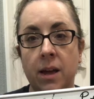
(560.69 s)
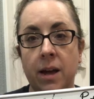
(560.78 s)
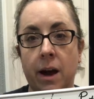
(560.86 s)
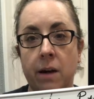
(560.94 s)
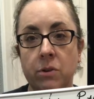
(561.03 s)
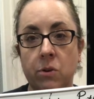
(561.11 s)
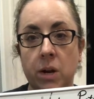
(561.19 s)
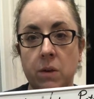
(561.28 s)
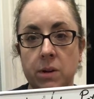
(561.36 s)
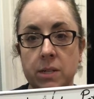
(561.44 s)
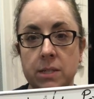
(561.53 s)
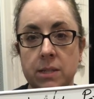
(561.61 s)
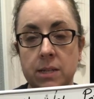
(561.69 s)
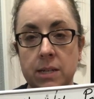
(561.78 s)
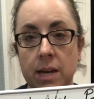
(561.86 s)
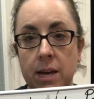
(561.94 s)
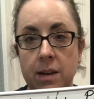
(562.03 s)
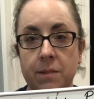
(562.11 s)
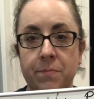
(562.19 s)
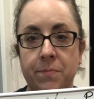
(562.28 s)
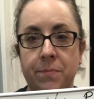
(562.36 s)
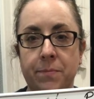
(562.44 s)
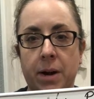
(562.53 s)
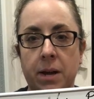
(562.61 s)
Have a great rest of the day.
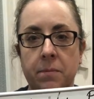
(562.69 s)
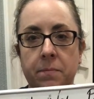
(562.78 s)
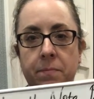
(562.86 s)
Bye.